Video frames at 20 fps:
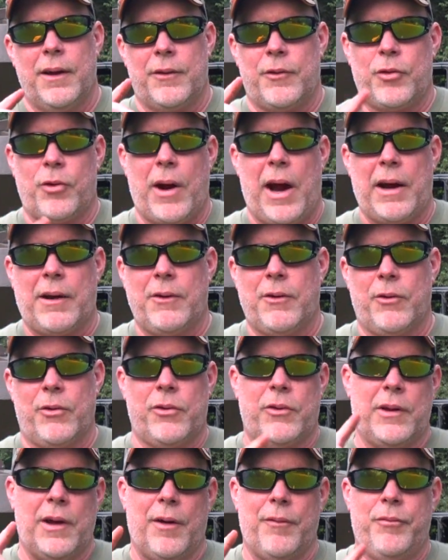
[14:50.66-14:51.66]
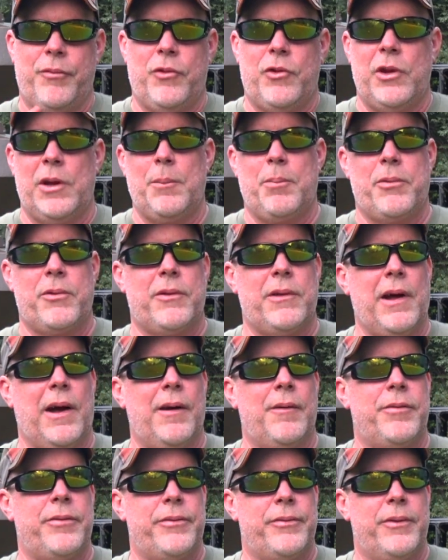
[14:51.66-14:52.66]
tractor stuff, Jeep
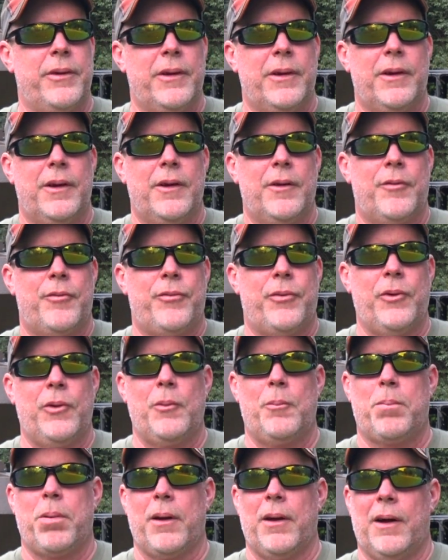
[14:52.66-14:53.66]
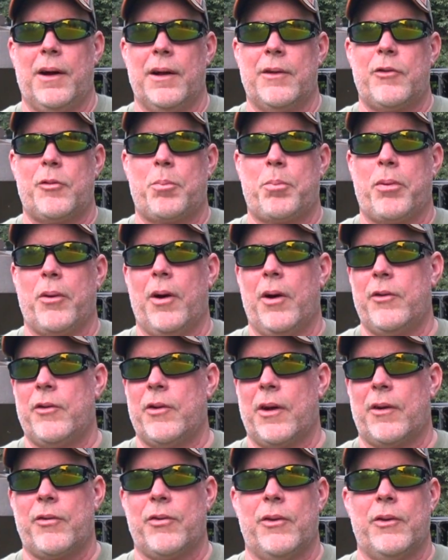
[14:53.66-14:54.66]
stuff, food plots,
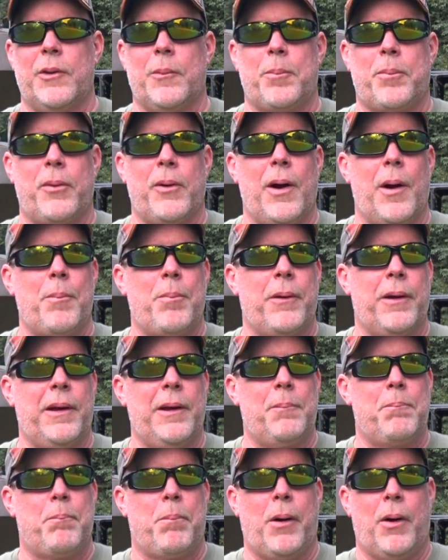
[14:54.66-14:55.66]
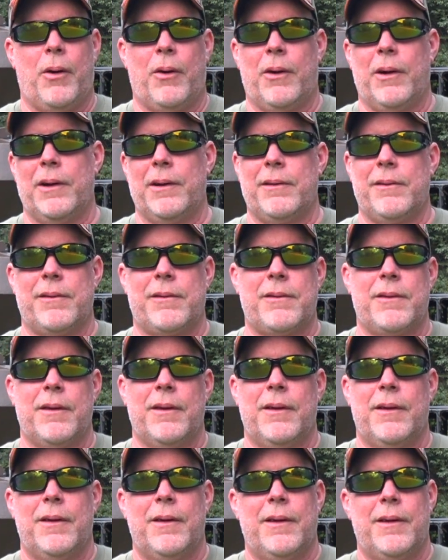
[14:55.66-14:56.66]
projects on the property, ponds,
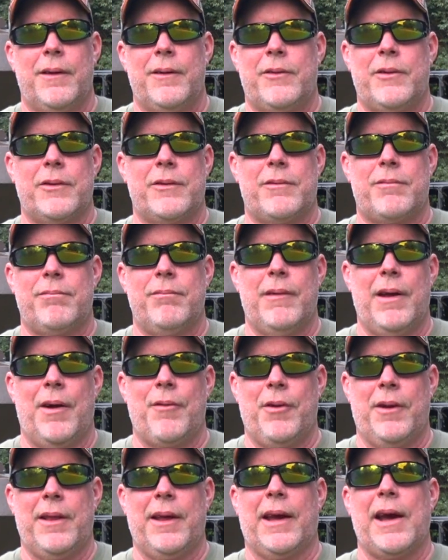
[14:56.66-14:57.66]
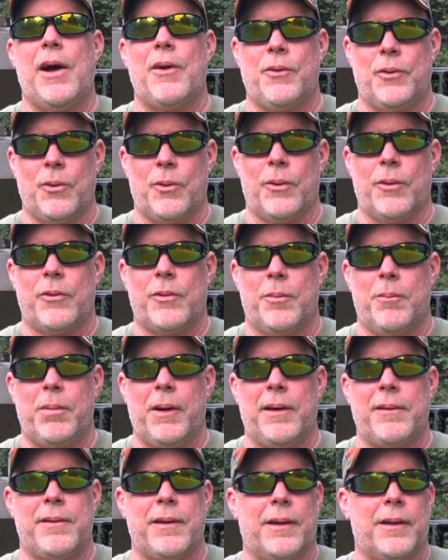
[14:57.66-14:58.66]
just everything outdoors
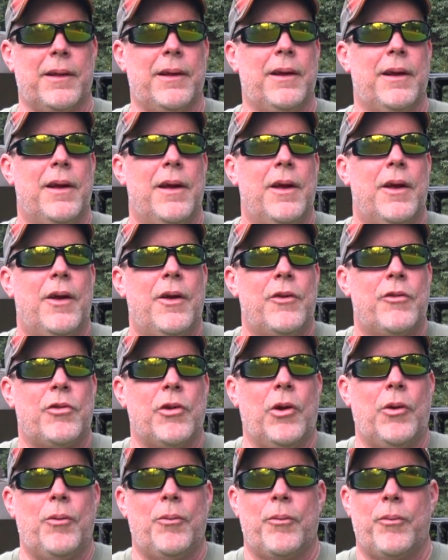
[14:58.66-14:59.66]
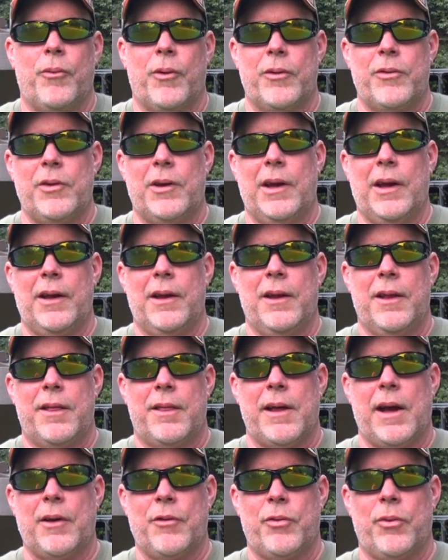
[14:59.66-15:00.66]
basically. So once again,
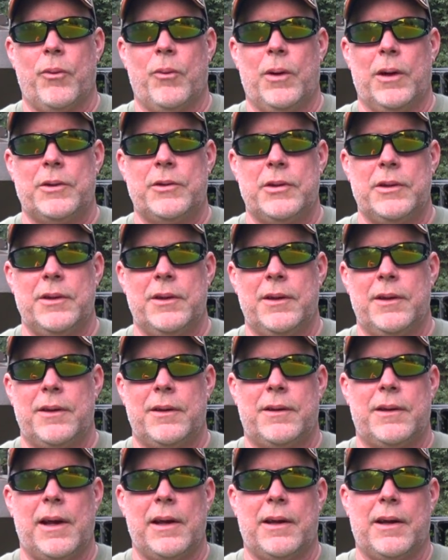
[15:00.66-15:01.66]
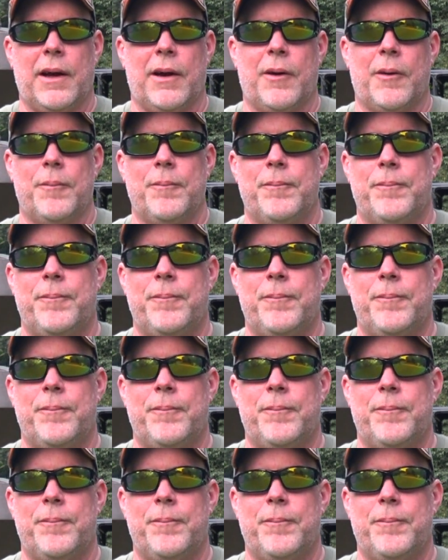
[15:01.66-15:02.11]
thanks for watching. Take care.